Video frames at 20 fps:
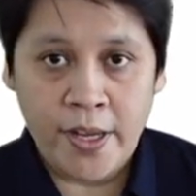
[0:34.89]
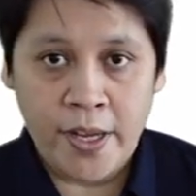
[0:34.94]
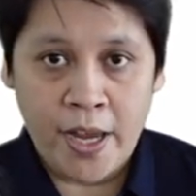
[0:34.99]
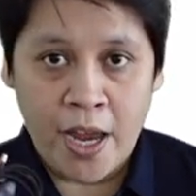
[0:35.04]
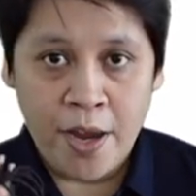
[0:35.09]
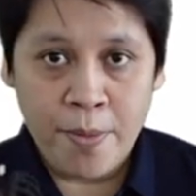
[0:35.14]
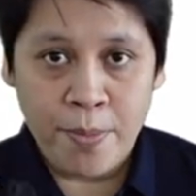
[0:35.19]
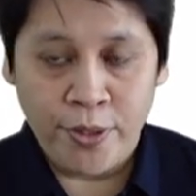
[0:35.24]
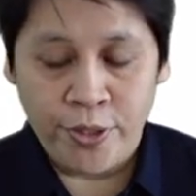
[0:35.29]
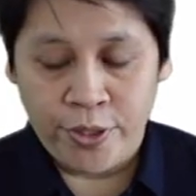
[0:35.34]

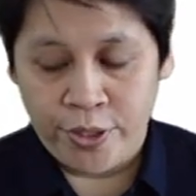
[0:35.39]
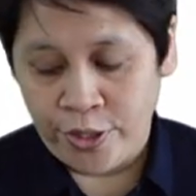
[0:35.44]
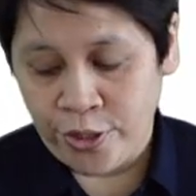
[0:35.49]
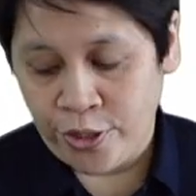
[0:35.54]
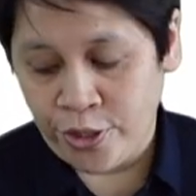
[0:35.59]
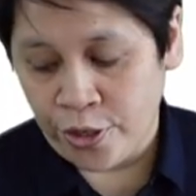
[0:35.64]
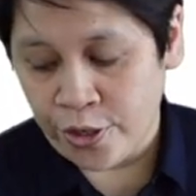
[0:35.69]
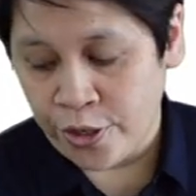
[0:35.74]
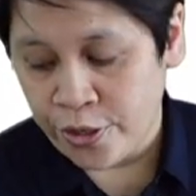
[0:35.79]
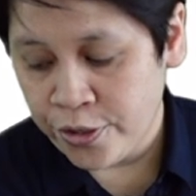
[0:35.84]
cables
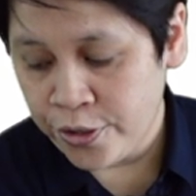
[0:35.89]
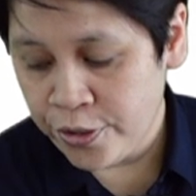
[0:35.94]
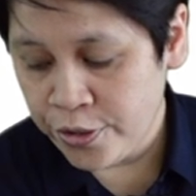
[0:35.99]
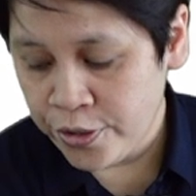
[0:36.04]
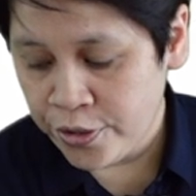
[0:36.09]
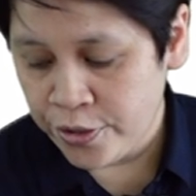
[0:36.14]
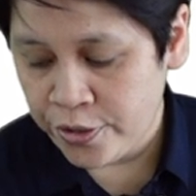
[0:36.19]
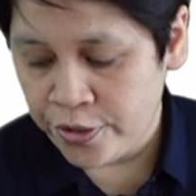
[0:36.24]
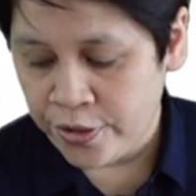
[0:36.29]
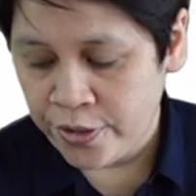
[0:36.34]
and
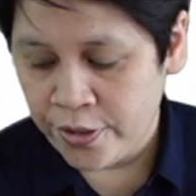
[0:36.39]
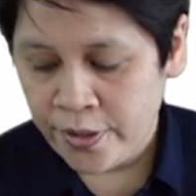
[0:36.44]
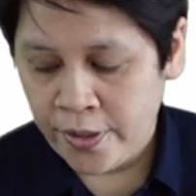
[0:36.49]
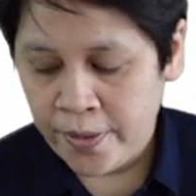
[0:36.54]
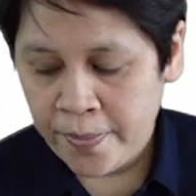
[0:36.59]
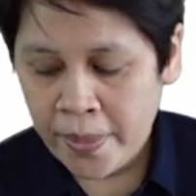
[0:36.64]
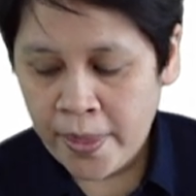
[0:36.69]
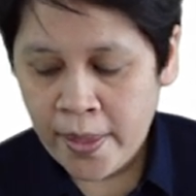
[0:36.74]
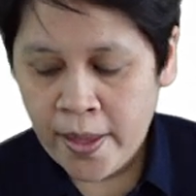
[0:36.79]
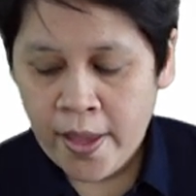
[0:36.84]
chargers,
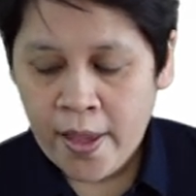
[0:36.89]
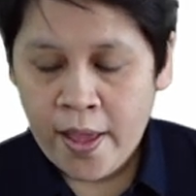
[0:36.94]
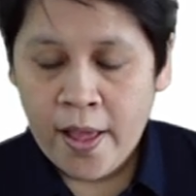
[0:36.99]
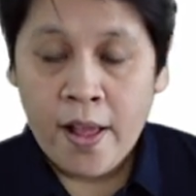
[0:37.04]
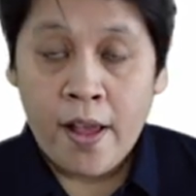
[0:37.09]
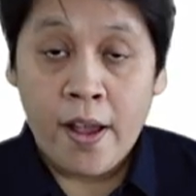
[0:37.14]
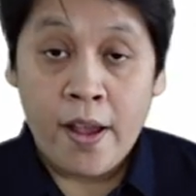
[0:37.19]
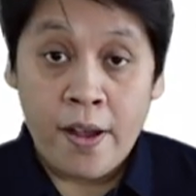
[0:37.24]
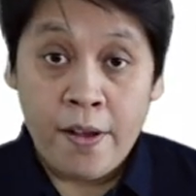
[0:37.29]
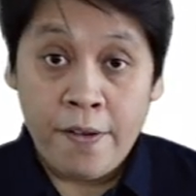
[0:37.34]

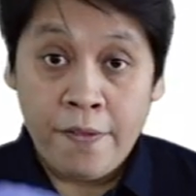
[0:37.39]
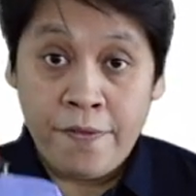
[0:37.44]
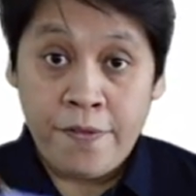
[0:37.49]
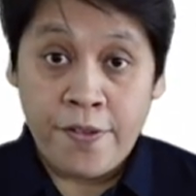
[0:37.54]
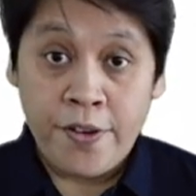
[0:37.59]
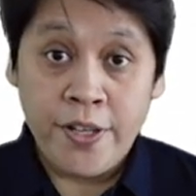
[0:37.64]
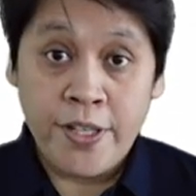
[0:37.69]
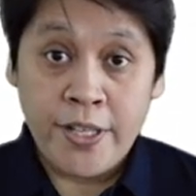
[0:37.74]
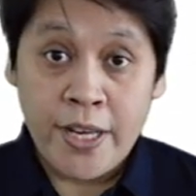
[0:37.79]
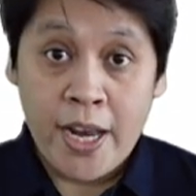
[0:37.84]

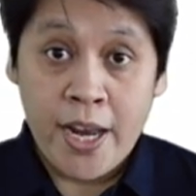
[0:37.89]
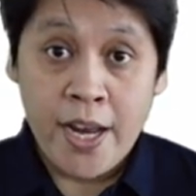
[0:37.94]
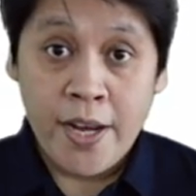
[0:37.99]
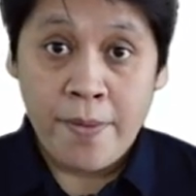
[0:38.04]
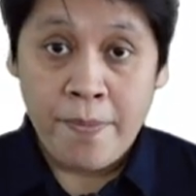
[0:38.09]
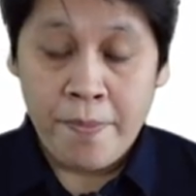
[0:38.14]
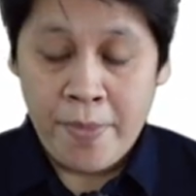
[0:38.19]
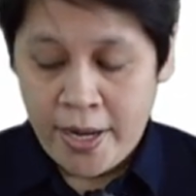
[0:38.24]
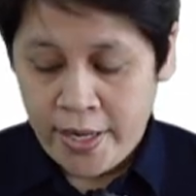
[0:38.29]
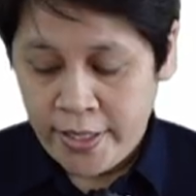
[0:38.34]
first
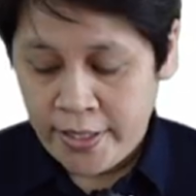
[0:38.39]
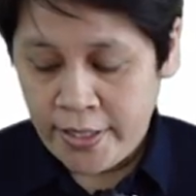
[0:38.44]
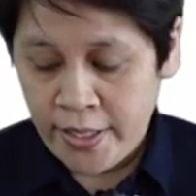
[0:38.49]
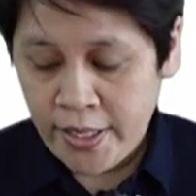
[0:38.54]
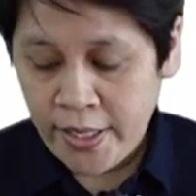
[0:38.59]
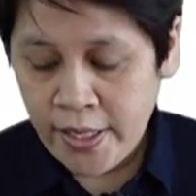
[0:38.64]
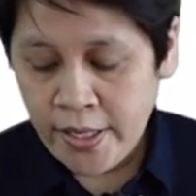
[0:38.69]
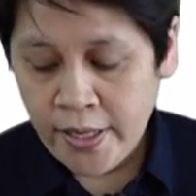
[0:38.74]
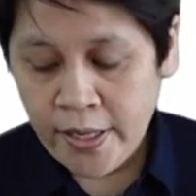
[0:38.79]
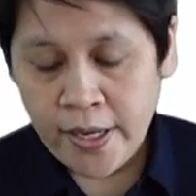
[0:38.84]
aid
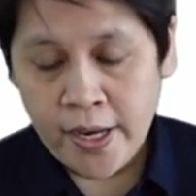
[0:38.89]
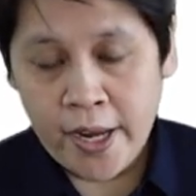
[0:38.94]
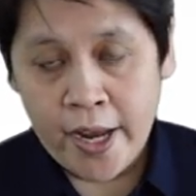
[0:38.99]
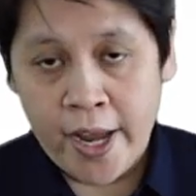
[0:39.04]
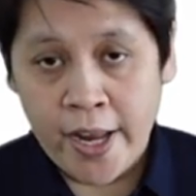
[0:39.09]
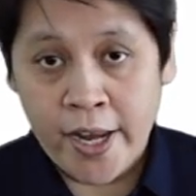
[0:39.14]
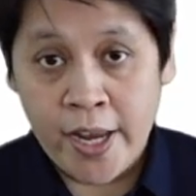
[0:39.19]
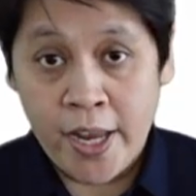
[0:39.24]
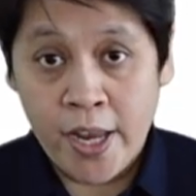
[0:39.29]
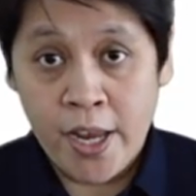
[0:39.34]
medicine,
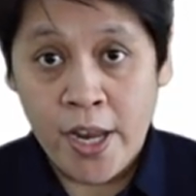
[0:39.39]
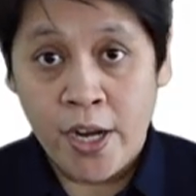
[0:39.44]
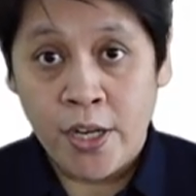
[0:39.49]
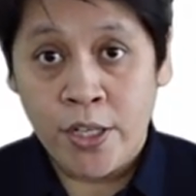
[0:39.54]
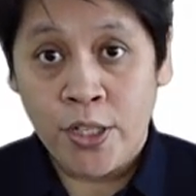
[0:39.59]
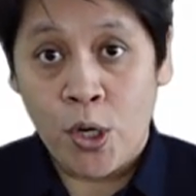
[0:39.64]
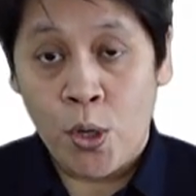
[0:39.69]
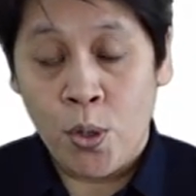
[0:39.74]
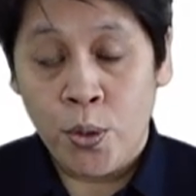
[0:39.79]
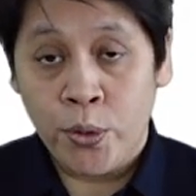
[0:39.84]
and here
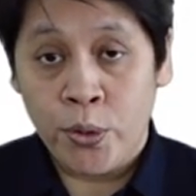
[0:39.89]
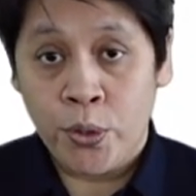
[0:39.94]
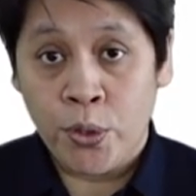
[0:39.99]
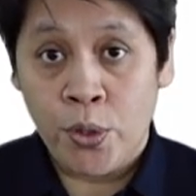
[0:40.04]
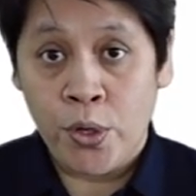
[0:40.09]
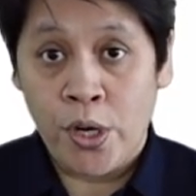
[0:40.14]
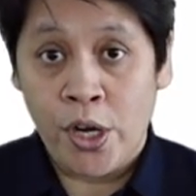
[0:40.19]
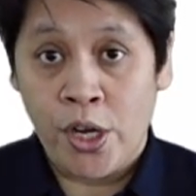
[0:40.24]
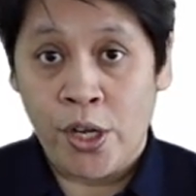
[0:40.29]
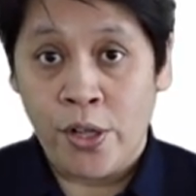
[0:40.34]

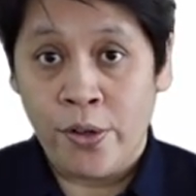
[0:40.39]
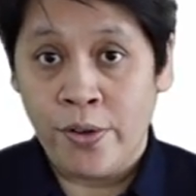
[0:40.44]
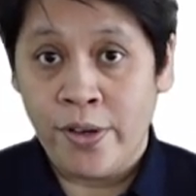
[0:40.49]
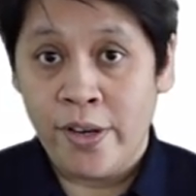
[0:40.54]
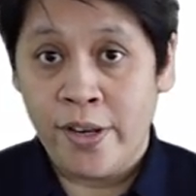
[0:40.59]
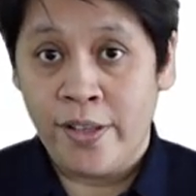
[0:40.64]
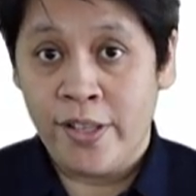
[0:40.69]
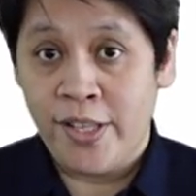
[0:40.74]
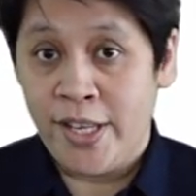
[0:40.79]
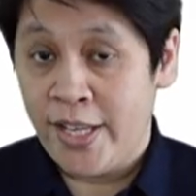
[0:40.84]
also
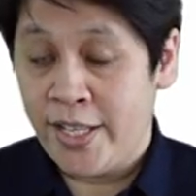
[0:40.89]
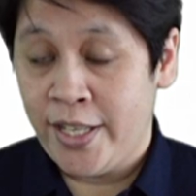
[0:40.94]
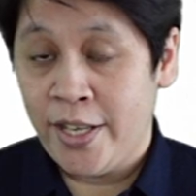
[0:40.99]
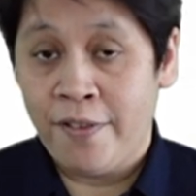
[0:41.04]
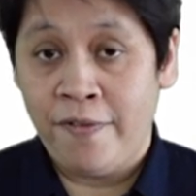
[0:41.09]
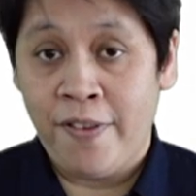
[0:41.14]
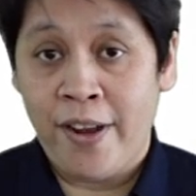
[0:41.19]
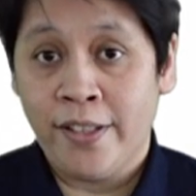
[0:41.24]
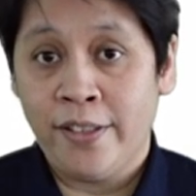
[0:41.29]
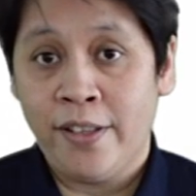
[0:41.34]
included
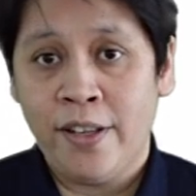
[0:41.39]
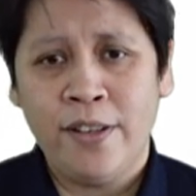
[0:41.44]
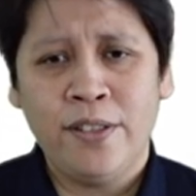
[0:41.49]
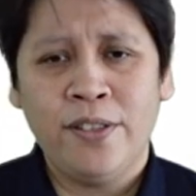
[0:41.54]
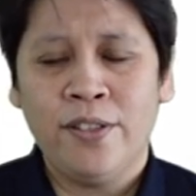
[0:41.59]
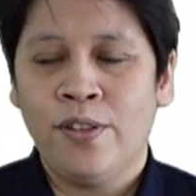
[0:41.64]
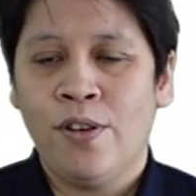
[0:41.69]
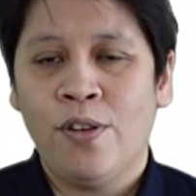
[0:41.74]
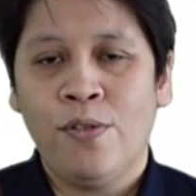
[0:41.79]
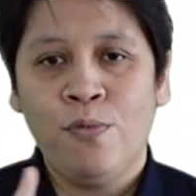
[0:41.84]

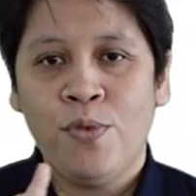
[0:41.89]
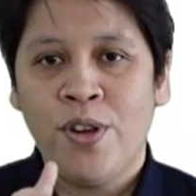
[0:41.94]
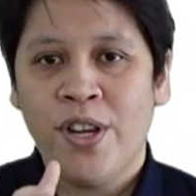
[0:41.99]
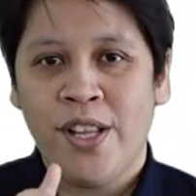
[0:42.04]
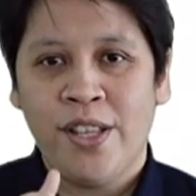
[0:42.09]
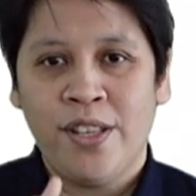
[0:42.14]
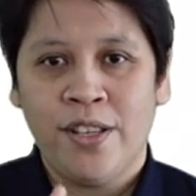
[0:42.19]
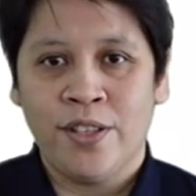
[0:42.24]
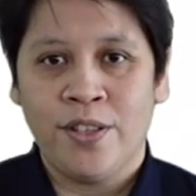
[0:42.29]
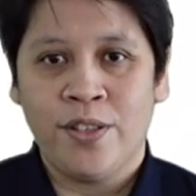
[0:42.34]
disinfectant. So we
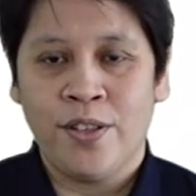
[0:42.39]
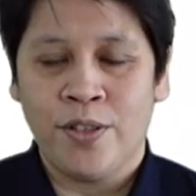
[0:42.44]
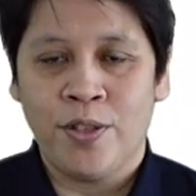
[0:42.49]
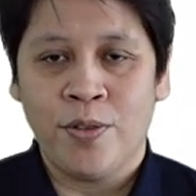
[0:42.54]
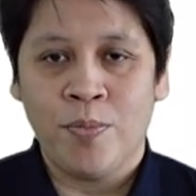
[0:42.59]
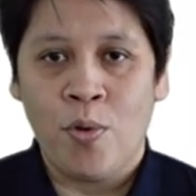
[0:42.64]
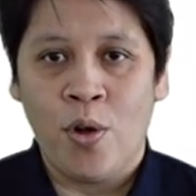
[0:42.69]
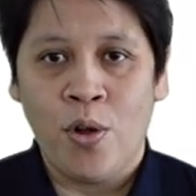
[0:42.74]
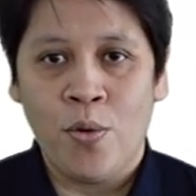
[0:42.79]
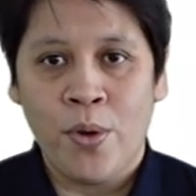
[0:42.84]
need this a
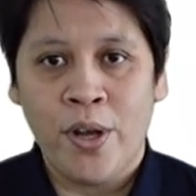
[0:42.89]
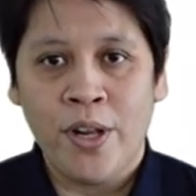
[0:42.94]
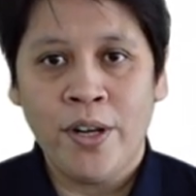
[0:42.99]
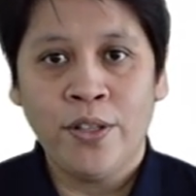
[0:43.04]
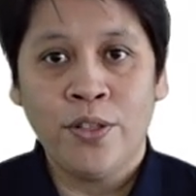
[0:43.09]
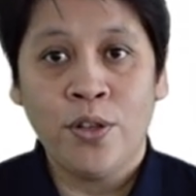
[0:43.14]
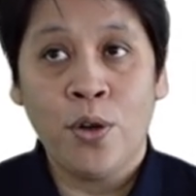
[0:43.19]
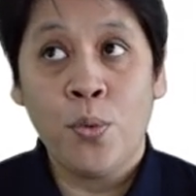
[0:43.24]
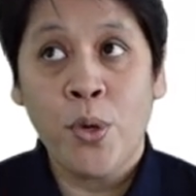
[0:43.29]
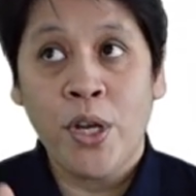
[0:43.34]
small one,
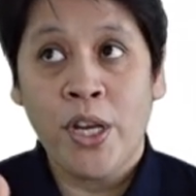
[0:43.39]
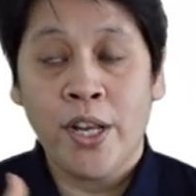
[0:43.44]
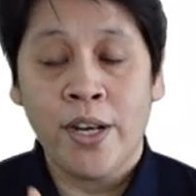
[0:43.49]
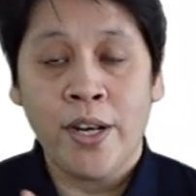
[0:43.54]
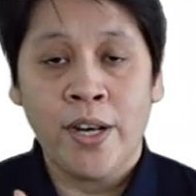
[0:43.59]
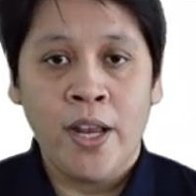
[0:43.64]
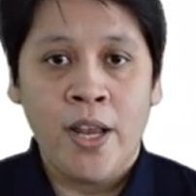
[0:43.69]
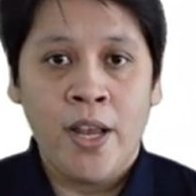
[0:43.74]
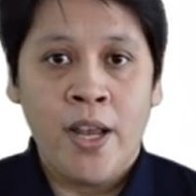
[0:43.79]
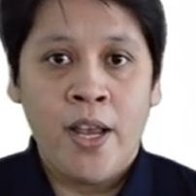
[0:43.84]
so we can,